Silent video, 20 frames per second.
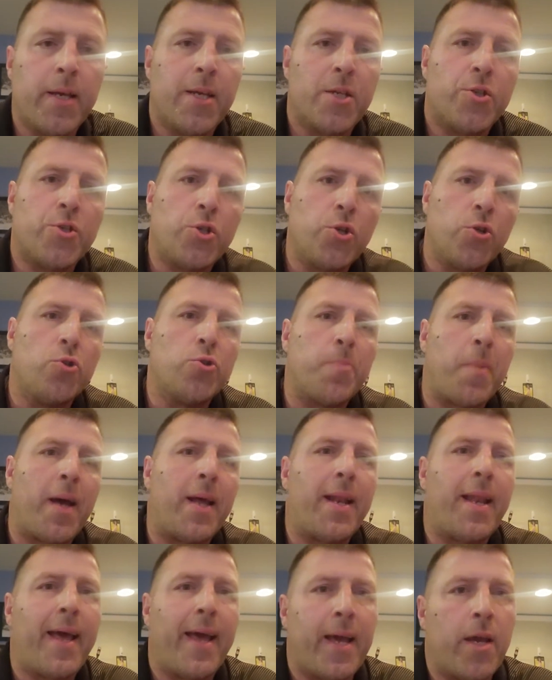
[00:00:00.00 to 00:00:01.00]
Excuse my
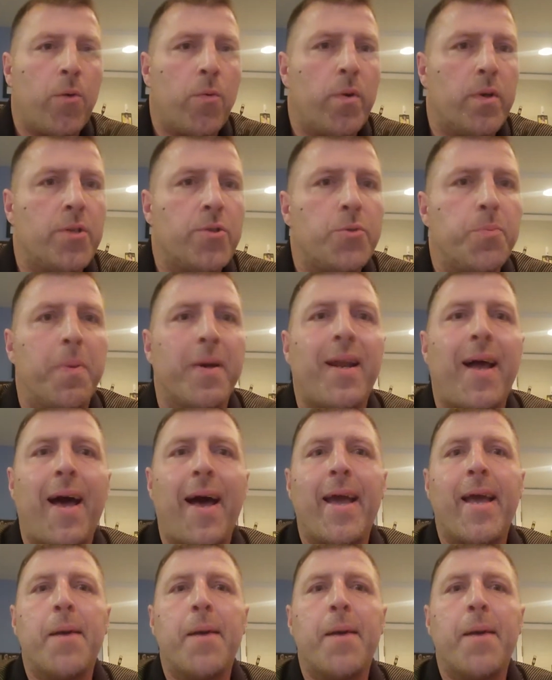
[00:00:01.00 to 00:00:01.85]
language, but I